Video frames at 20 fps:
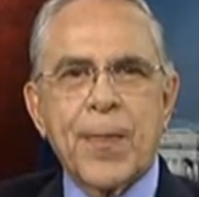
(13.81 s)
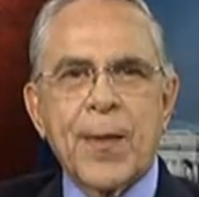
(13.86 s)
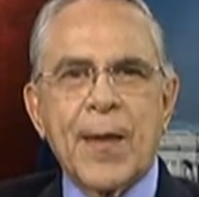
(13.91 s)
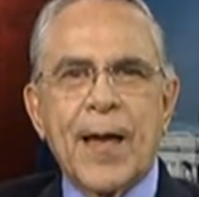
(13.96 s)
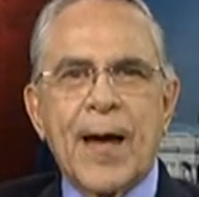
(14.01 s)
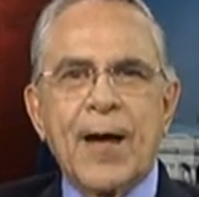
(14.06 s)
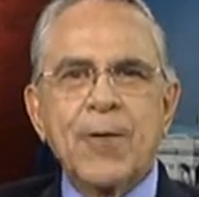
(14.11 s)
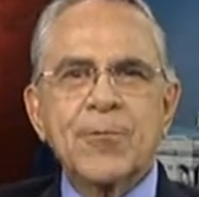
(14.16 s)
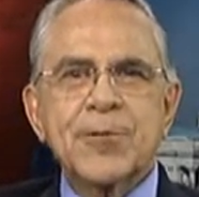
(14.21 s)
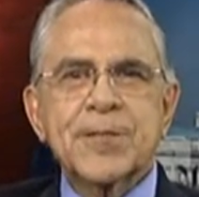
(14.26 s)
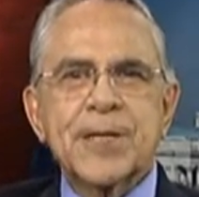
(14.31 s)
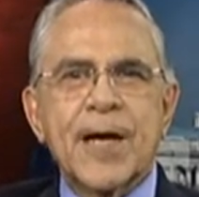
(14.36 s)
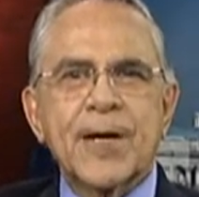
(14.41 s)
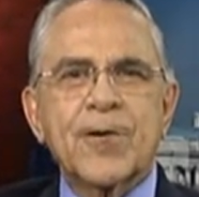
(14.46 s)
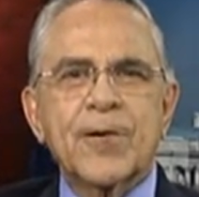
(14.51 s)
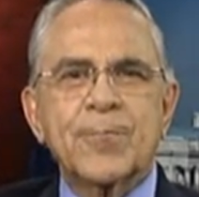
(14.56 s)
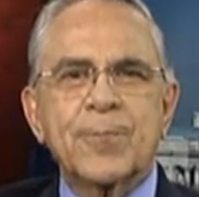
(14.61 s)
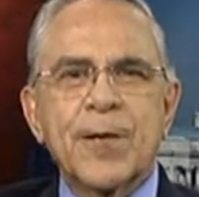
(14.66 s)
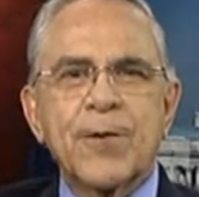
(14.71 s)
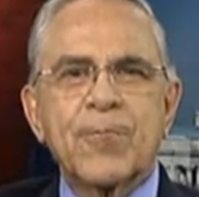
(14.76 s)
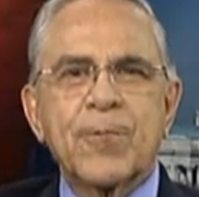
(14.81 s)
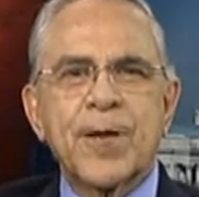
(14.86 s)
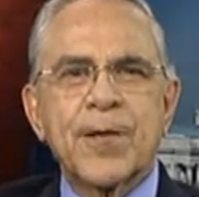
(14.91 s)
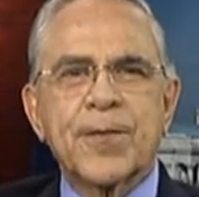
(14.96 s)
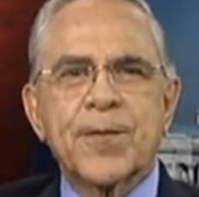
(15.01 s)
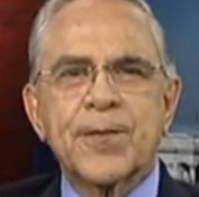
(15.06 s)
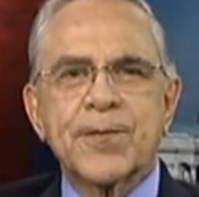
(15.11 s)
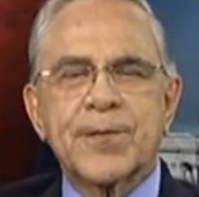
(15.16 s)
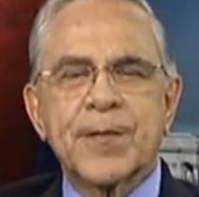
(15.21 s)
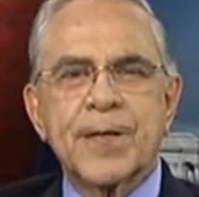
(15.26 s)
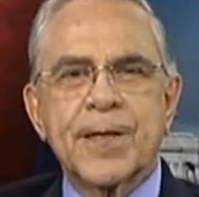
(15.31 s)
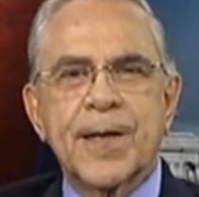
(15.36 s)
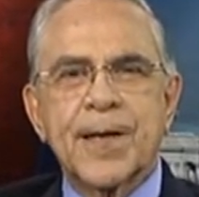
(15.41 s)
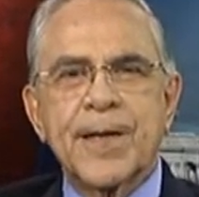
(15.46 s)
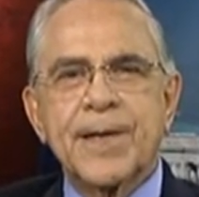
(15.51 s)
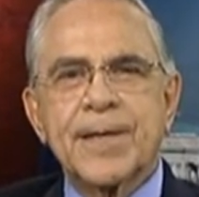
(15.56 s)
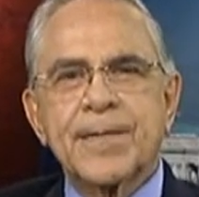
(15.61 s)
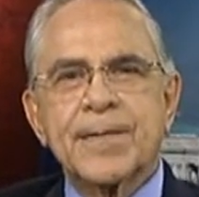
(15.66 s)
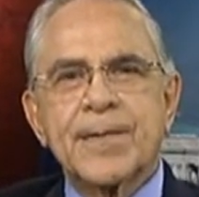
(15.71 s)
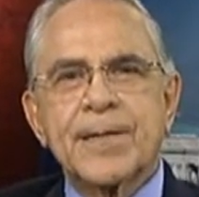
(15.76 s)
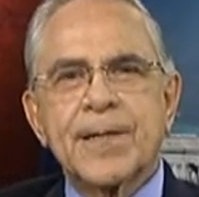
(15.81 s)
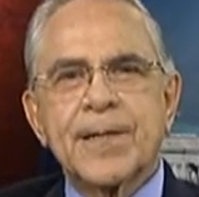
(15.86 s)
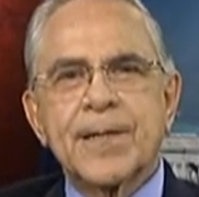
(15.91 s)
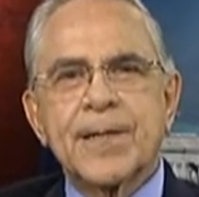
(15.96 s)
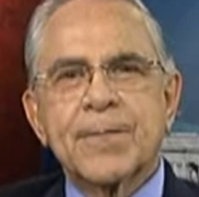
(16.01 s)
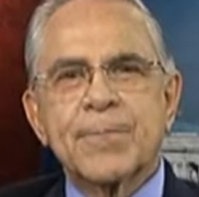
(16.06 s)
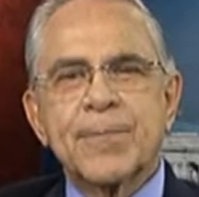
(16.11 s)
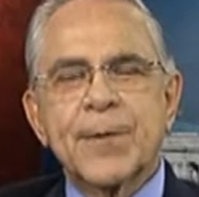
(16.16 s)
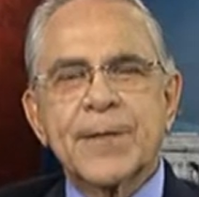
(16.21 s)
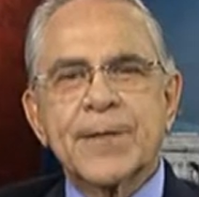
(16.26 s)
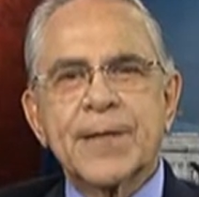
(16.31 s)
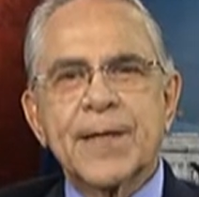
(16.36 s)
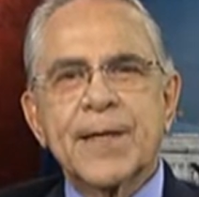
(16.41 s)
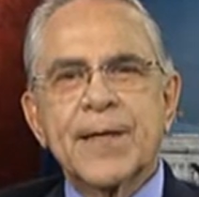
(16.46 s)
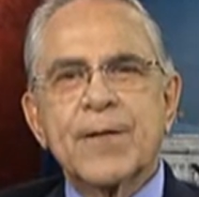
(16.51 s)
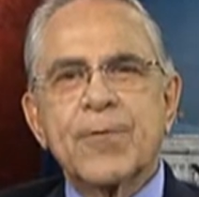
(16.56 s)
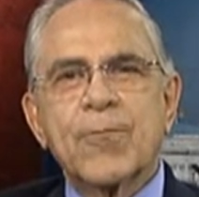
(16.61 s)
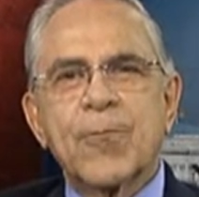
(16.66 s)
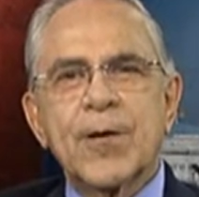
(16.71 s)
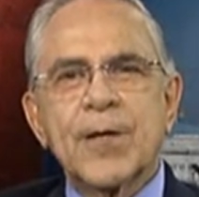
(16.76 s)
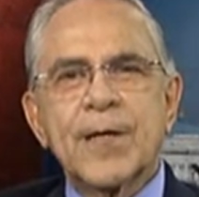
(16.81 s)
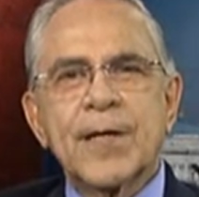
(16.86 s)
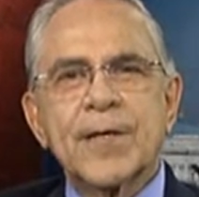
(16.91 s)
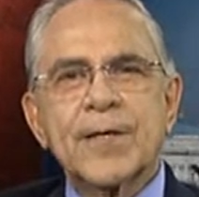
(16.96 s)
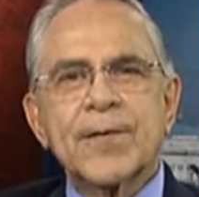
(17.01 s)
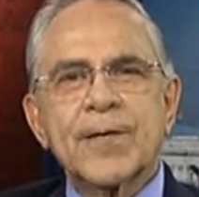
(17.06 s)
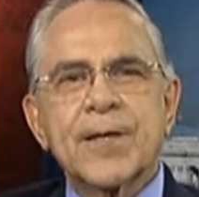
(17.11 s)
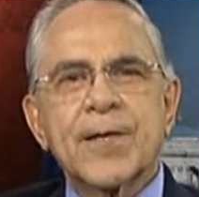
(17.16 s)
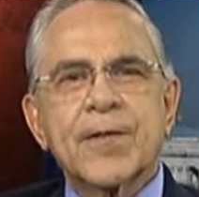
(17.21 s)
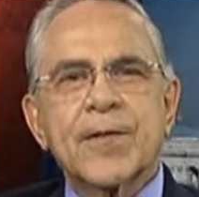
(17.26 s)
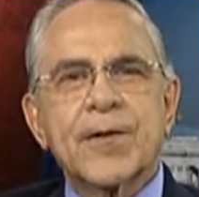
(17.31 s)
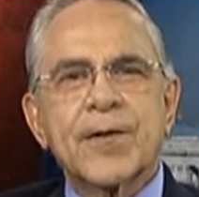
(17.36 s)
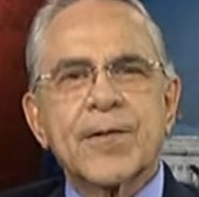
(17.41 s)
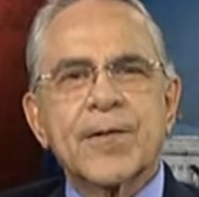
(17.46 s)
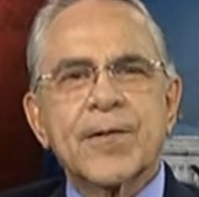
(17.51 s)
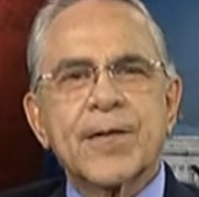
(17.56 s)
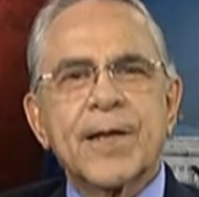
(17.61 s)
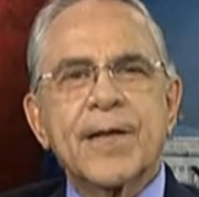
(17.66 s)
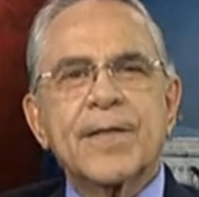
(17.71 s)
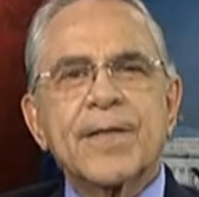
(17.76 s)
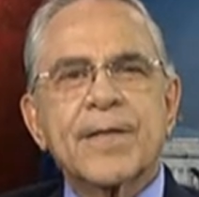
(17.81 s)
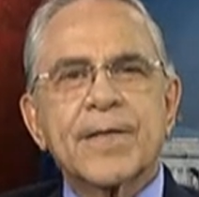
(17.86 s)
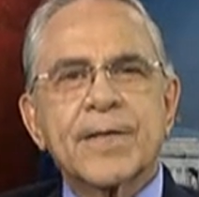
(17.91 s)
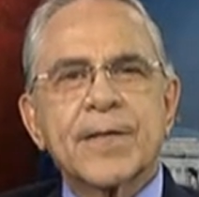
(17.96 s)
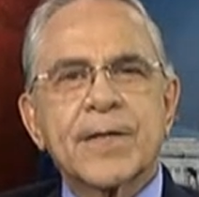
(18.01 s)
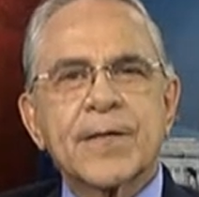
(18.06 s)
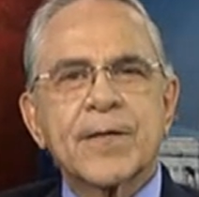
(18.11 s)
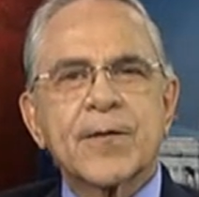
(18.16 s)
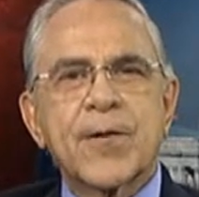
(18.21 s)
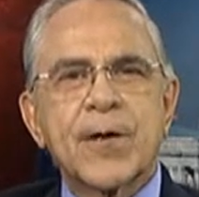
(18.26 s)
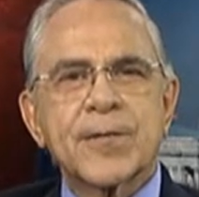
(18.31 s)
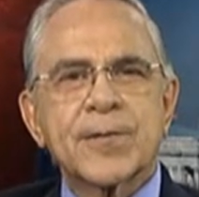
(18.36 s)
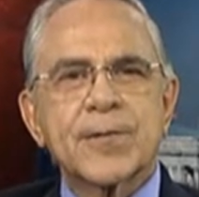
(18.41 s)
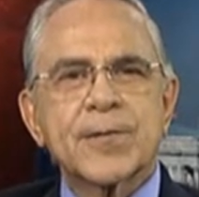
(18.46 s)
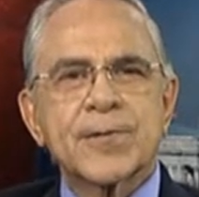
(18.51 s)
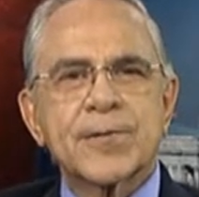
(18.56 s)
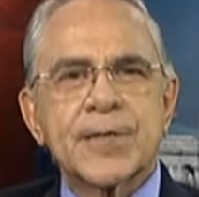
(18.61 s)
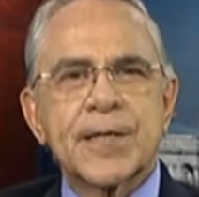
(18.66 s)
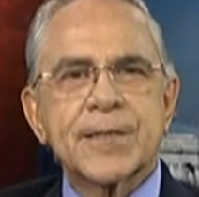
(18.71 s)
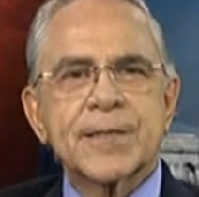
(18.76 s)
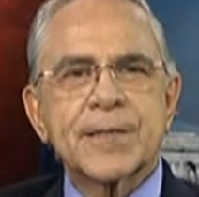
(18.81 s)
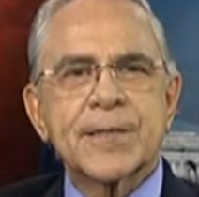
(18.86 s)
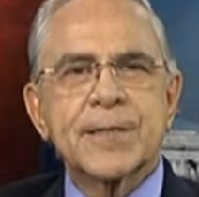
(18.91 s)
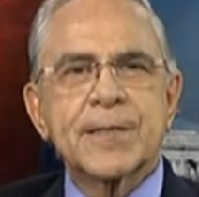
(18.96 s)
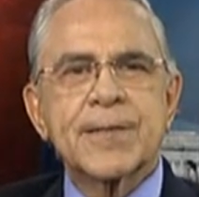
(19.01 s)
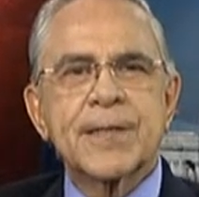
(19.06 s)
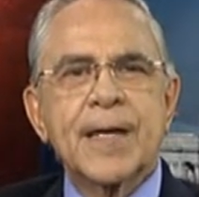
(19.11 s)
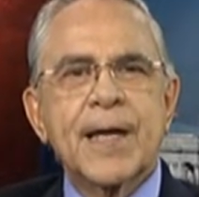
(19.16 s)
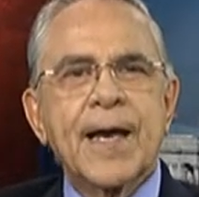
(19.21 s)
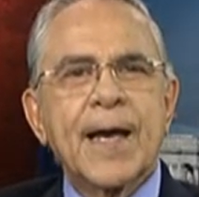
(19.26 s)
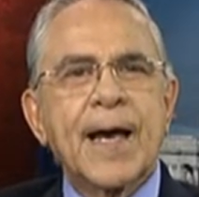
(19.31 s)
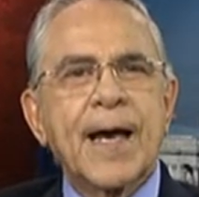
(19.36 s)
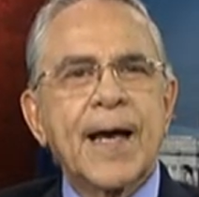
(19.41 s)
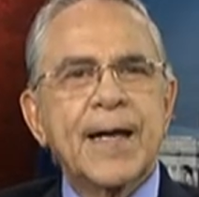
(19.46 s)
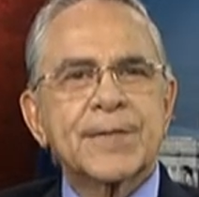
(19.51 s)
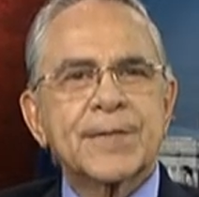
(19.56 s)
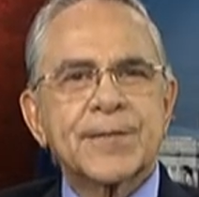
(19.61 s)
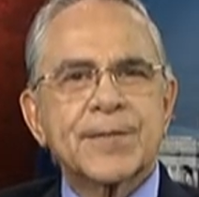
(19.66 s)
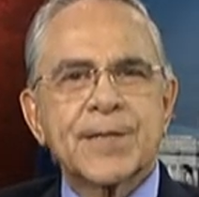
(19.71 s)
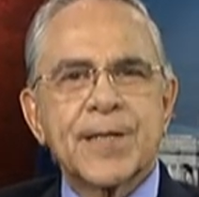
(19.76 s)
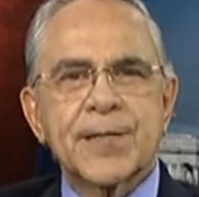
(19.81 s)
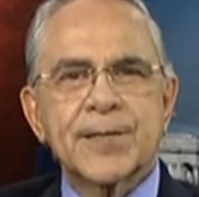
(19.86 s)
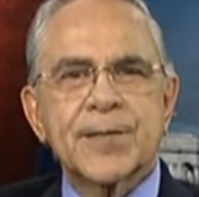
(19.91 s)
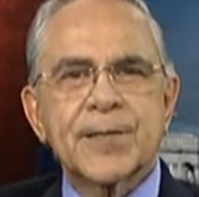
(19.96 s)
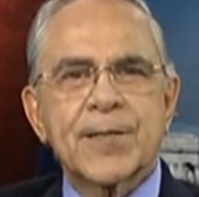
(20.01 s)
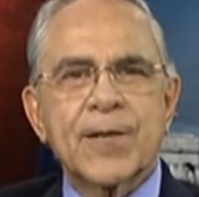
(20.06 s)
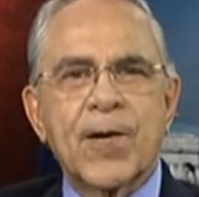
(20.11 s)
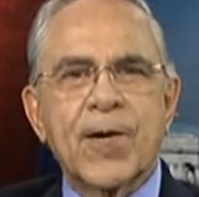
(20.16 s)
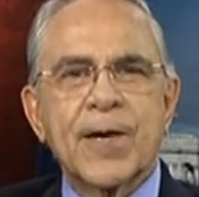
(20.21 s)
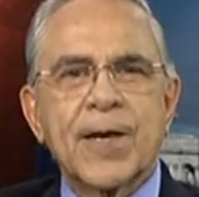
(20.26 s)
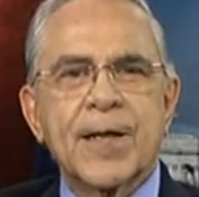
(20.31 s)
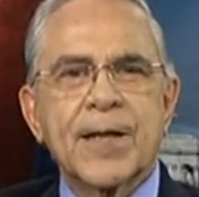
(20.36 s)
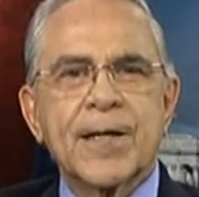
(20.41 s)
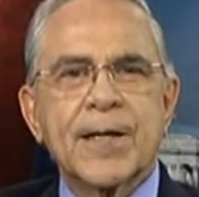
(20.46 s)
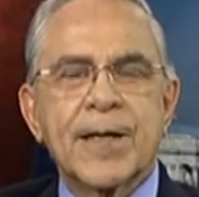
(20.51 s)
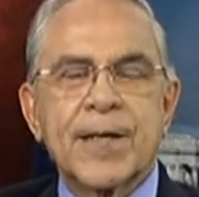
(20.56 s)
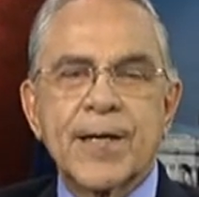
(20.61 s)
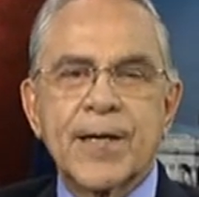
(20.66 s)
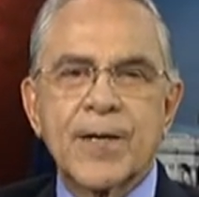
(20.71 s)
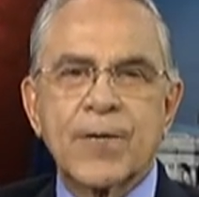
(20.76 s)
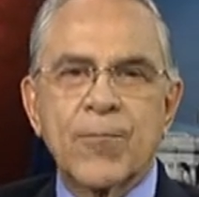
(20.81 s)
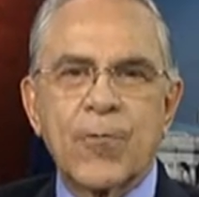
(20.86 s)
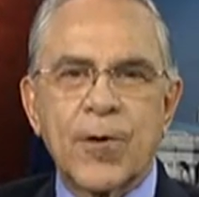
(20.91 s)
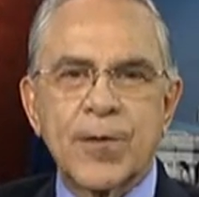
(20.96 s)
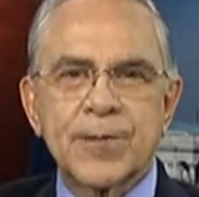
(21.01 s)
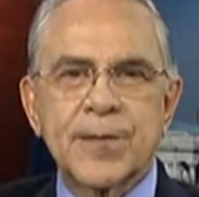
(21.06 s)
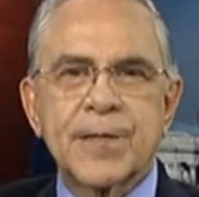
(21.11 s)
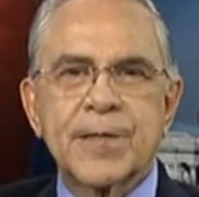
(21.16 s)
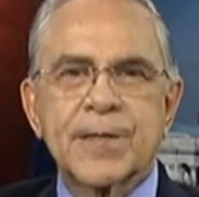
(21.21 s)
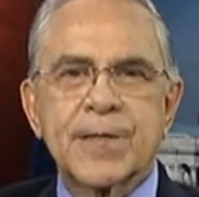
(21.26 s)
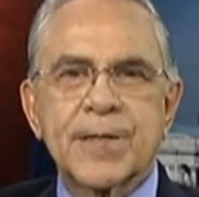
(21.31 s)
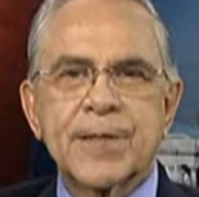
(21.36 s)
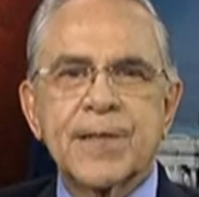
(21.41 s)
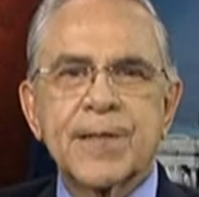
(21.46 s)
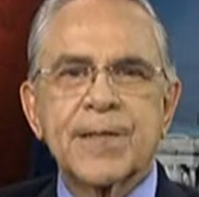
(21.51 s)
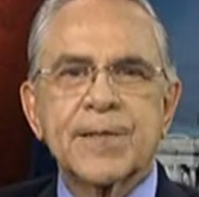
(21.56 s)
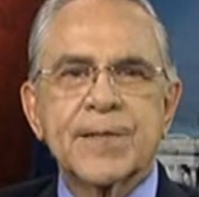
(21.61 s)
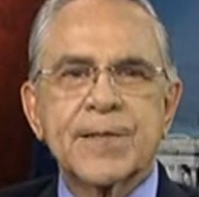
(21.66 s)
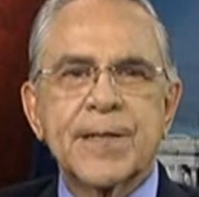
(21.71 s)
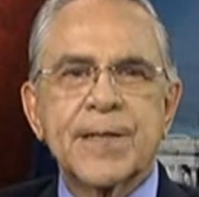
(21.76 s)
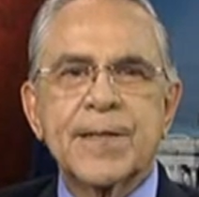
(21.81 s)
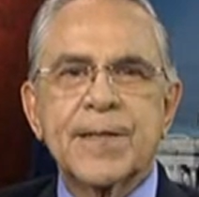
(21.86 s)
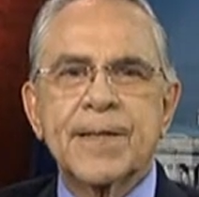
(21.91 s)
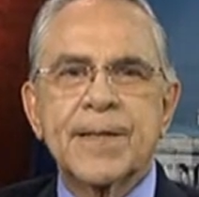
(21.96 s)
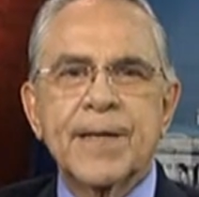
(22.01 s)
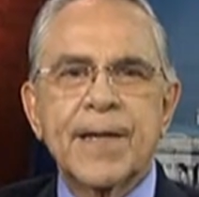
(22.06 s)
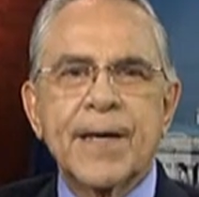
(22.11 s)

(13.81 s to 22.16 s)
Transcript: I wish I could be with you today, but the 113th Congressional Session has just started in Washington, D.C.,